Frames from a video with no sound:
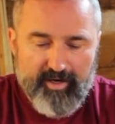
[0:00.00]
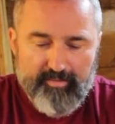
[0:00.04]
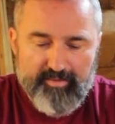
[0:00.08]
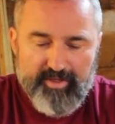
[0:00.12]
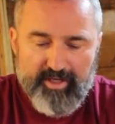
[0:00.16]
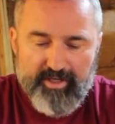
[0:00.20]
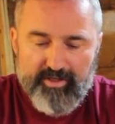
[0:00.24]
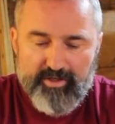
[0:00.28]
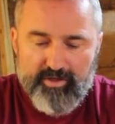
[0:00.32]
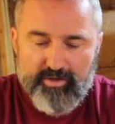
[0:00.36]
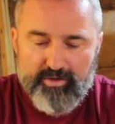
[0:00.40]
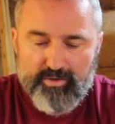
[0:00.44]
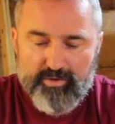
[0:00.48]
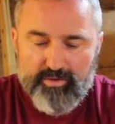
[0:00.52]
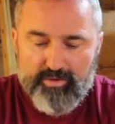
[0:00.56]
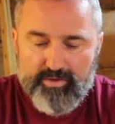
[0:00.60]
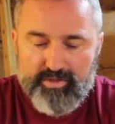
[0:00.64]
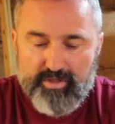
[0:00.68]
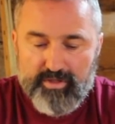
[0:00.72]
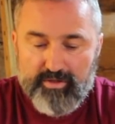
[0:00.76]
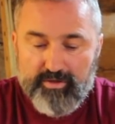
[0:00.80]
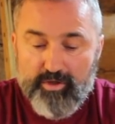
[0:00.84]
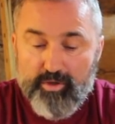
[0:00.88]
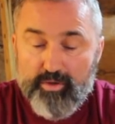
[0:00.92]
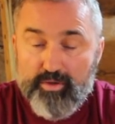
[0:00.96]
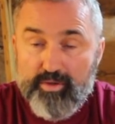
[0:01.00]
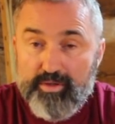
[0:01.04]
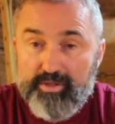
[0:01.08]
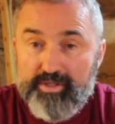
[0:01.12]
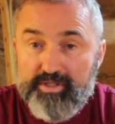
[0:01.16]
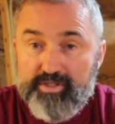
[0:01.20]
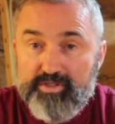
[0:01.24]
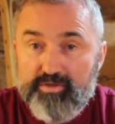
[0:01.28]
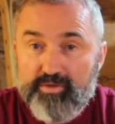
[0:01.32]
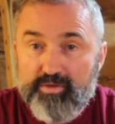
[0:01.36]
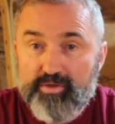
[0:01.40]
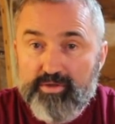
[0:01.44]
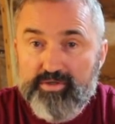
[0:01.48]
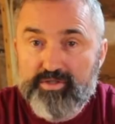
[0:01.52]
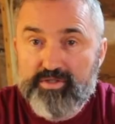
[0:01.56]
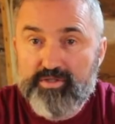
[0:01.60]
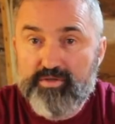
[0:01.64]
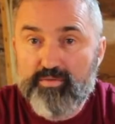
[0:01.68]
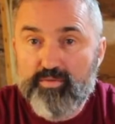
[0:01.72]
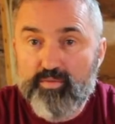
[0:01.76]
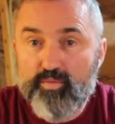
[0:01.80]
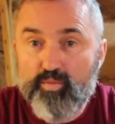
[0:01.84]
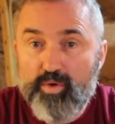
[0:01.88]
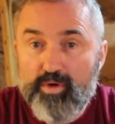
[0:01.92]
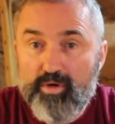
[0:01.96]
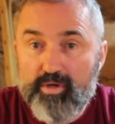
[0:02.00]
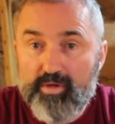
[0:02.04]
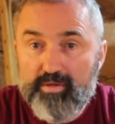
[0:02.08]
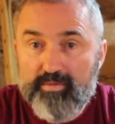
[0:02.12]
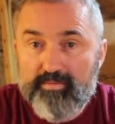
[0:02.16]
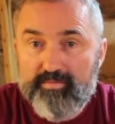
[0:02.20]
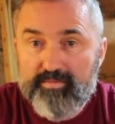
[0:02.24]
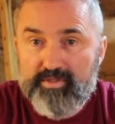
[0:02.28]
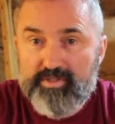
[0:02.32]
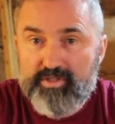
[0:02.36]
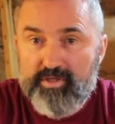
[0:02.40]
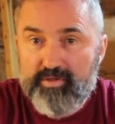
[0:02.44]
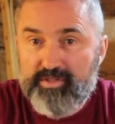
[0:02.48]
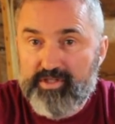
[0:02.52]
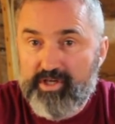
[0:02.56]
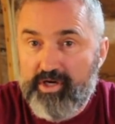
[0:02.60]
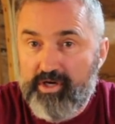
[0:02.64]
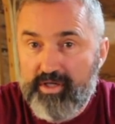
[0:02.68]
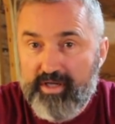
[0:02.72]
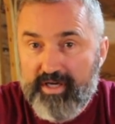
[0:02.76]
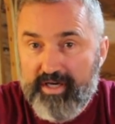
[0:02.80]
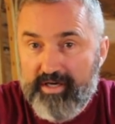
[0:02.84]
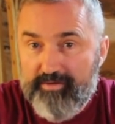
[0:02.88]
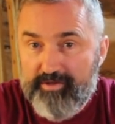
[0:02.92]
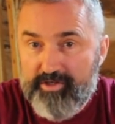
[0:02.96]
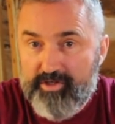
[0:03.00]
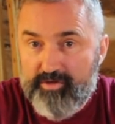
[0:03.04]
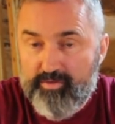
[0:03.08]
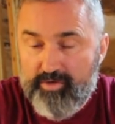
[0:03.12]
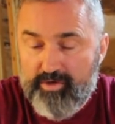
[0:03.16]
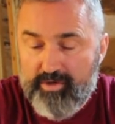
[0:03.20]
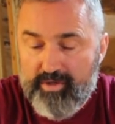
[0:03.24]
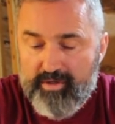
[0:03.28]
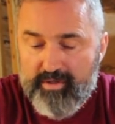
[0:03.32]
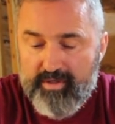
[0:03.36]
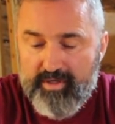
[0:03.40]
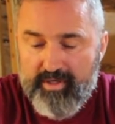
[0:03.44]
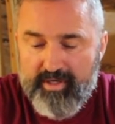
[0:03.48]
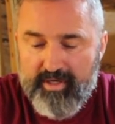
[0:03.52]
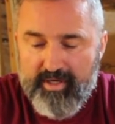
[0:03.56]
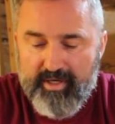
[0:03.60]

They use locally sourced wool, so it's all Irish wool,